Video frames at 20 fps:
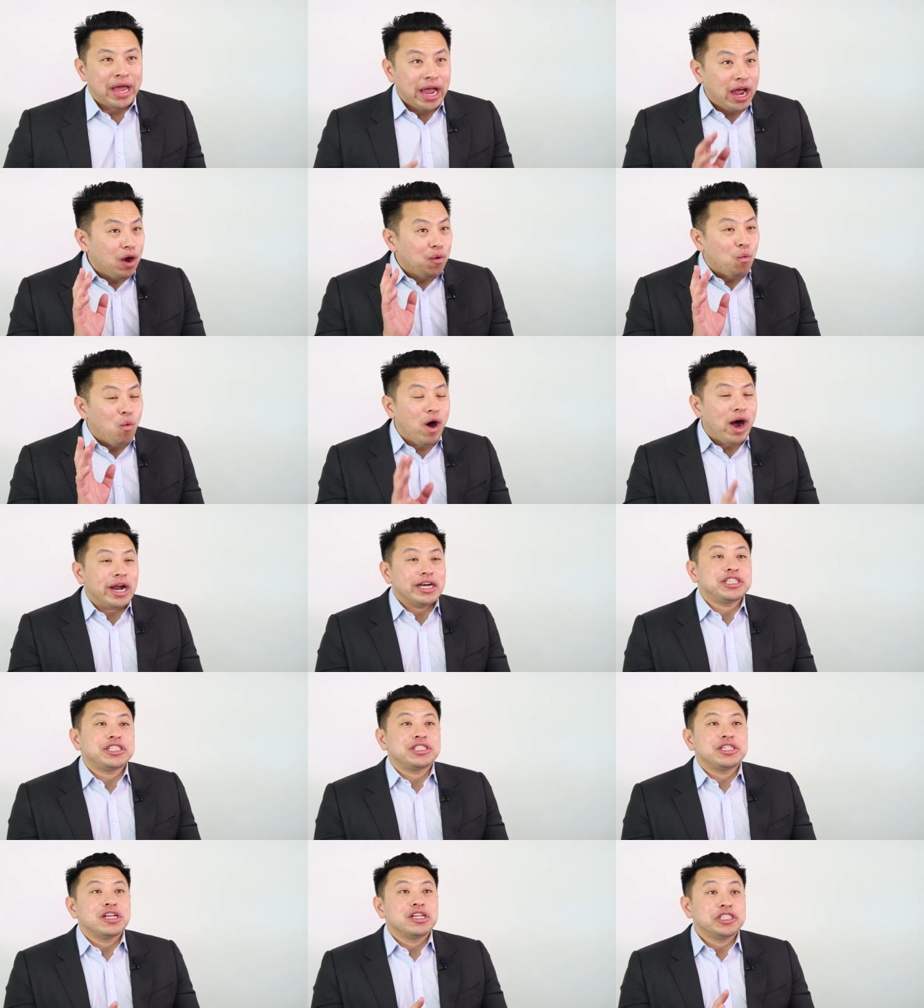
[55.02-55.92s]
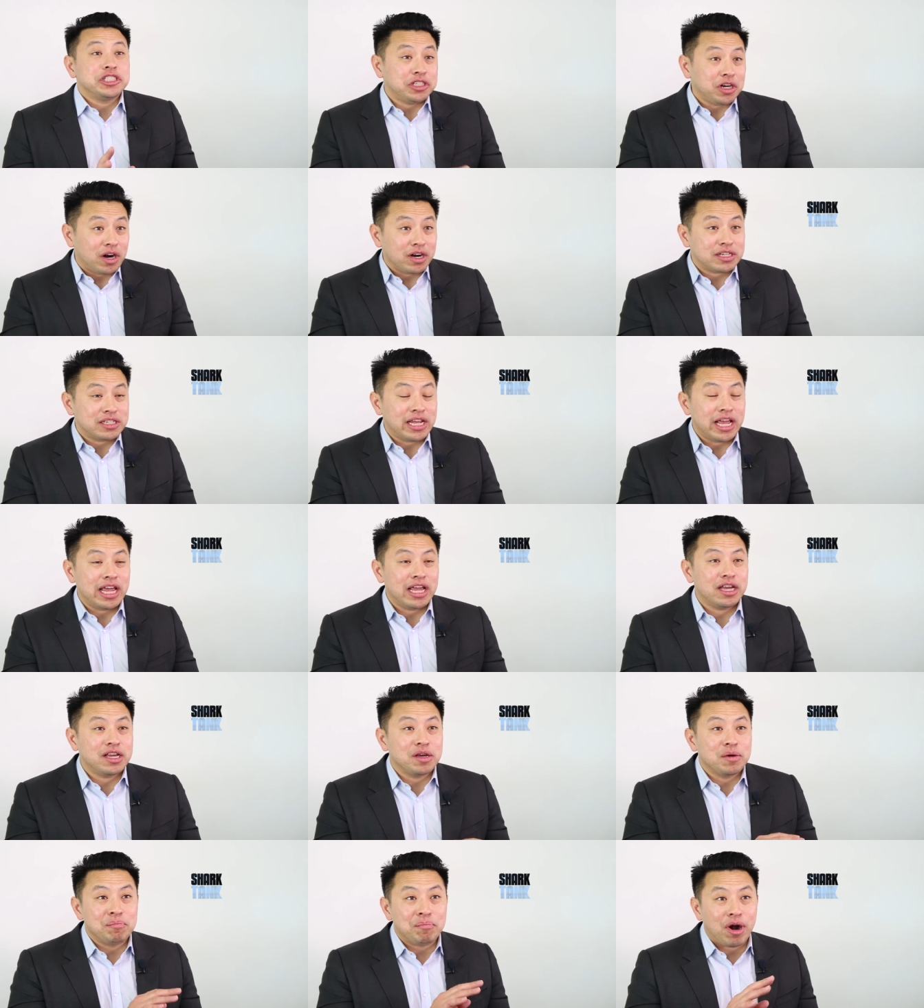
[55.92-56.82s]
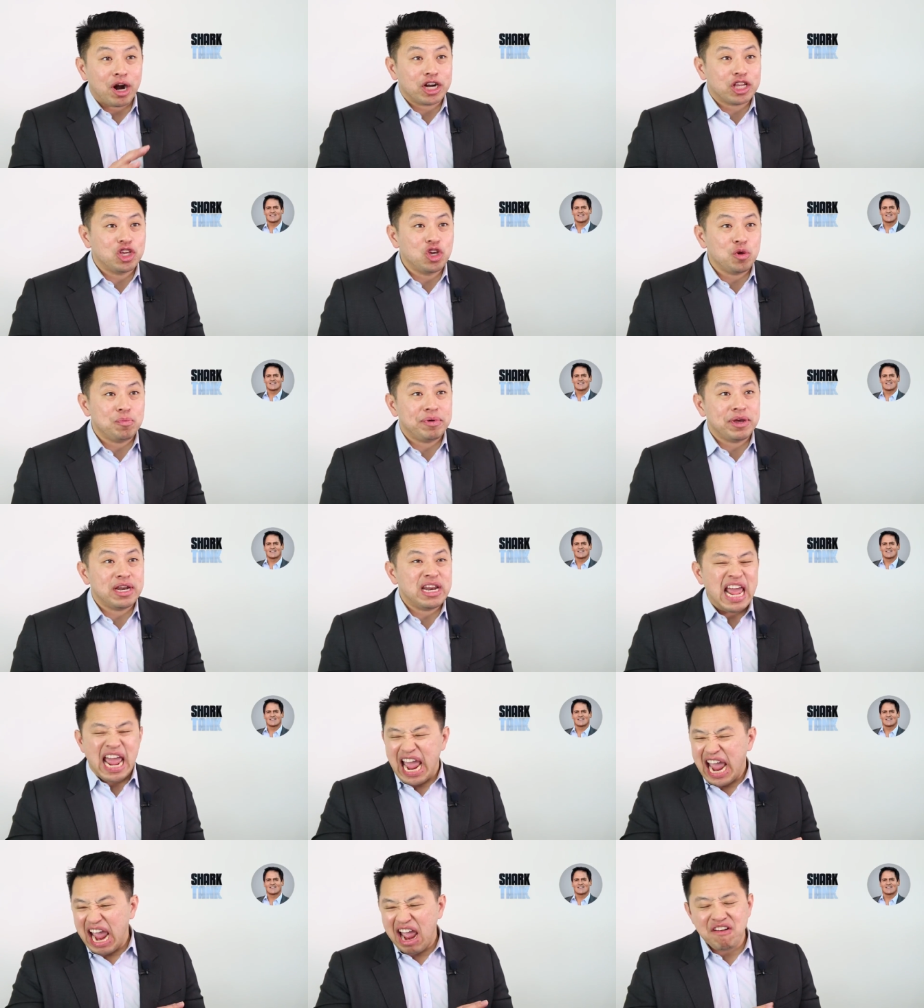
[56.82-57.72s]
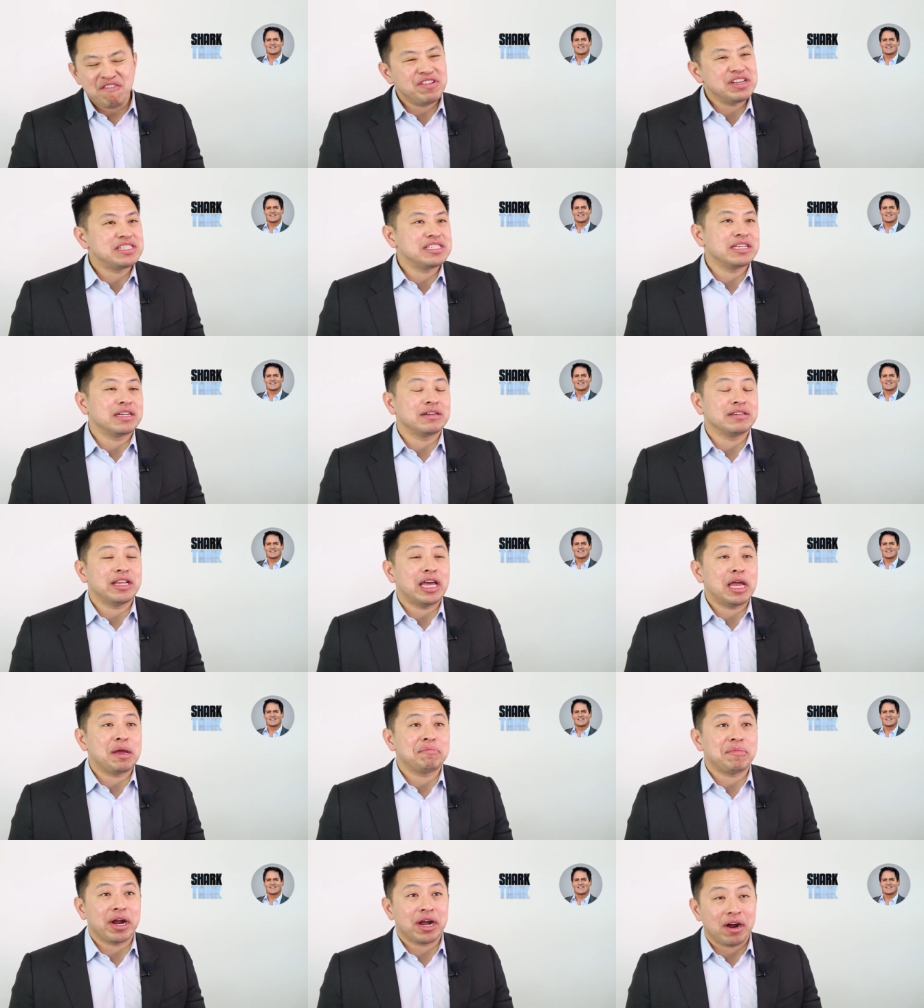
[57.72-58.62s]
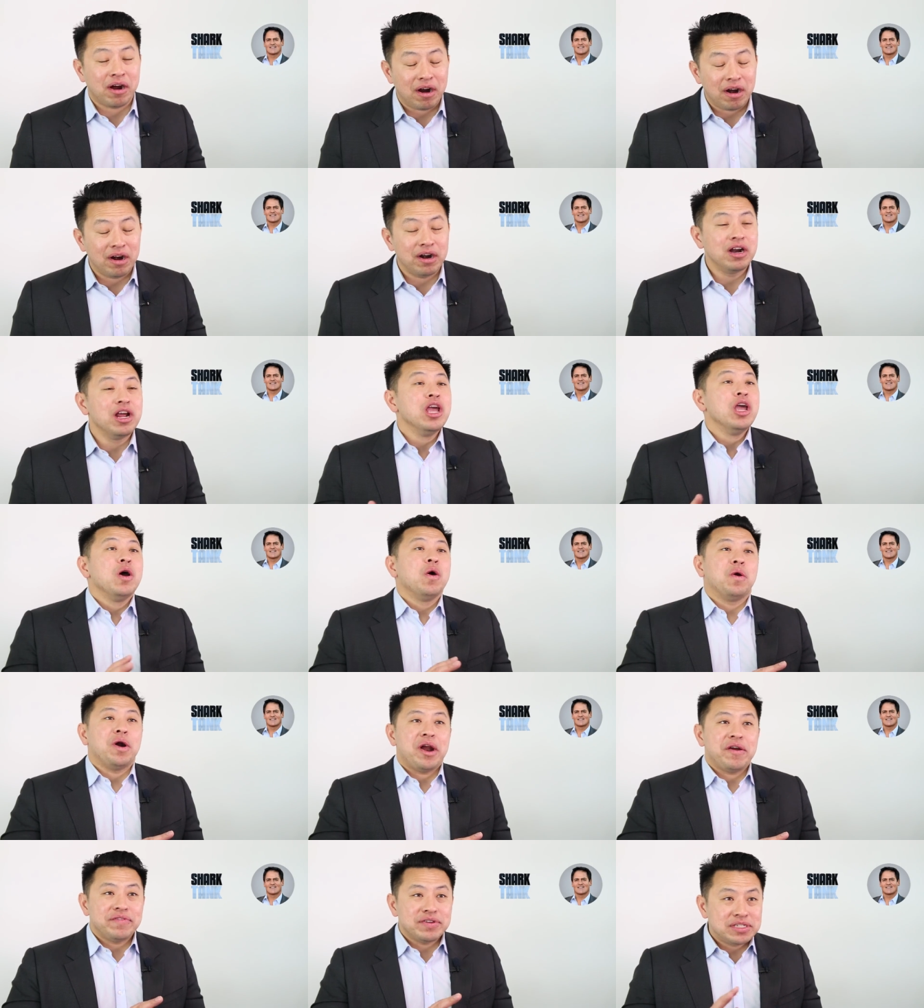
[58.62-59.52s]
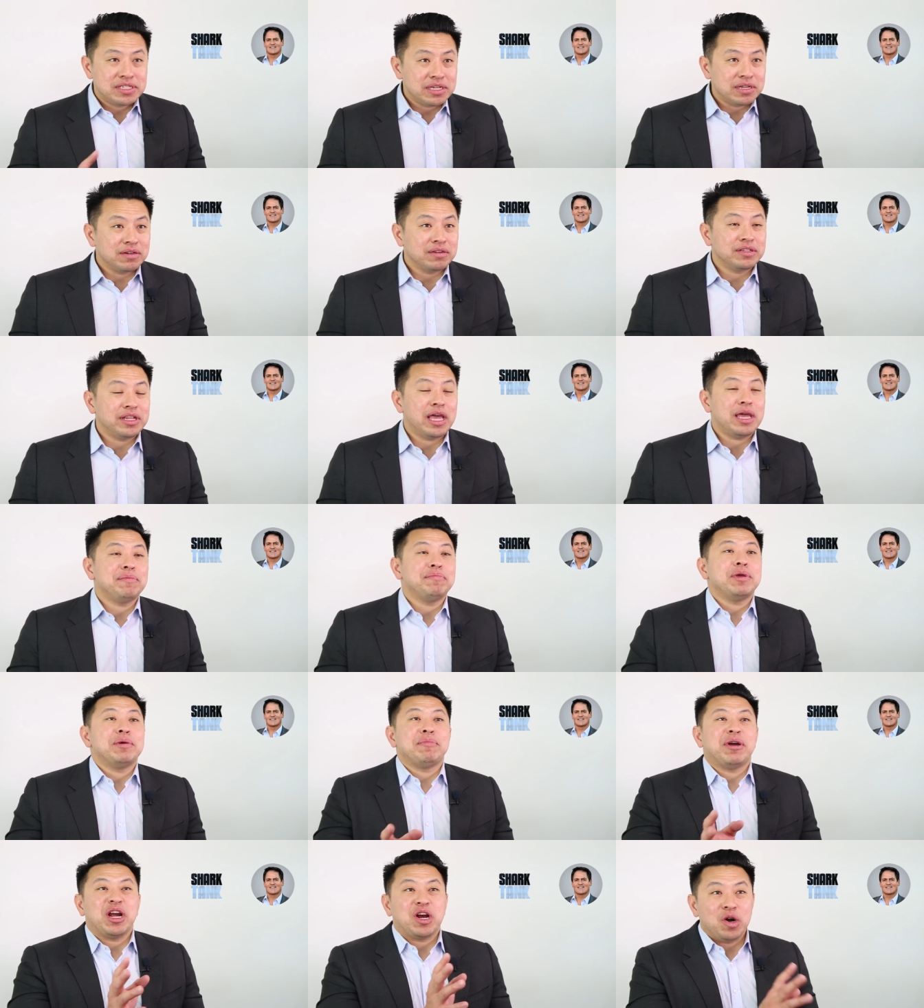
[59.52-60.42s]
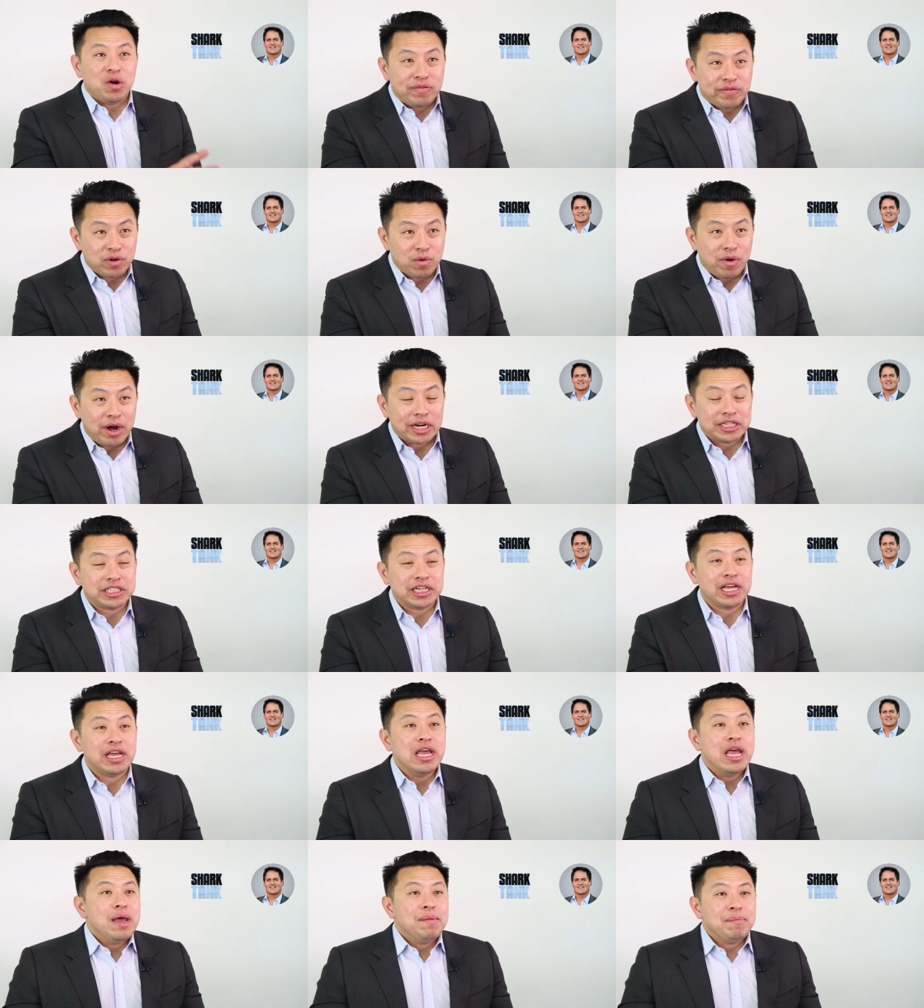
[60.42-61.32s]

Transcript: I watch Shark Tank, Mark Cuban every single day in my car, or every single day me and my girlfriend watch it.